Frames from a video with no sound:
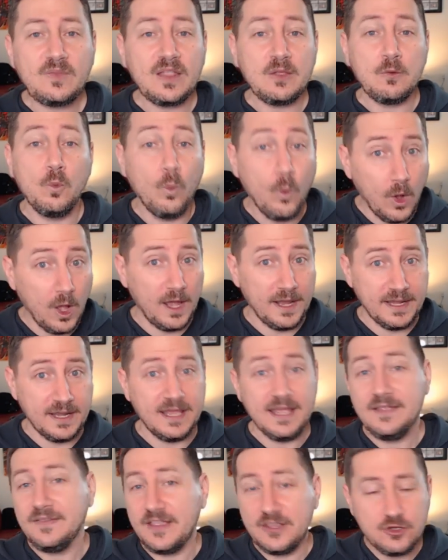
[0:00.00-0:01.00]
one
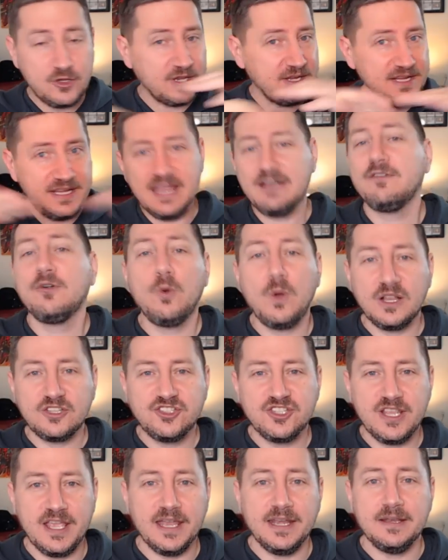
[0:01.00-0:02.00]
that you can never
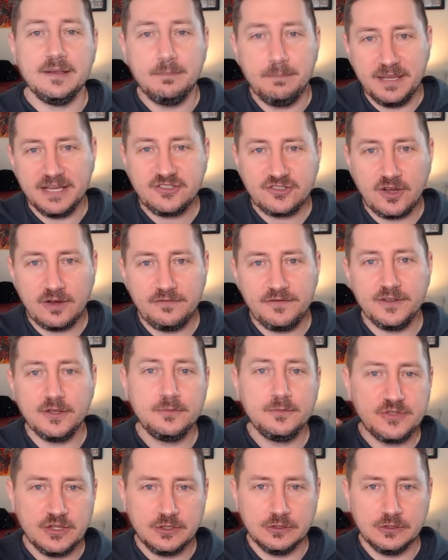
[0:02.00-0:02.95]
watch again Pixar films,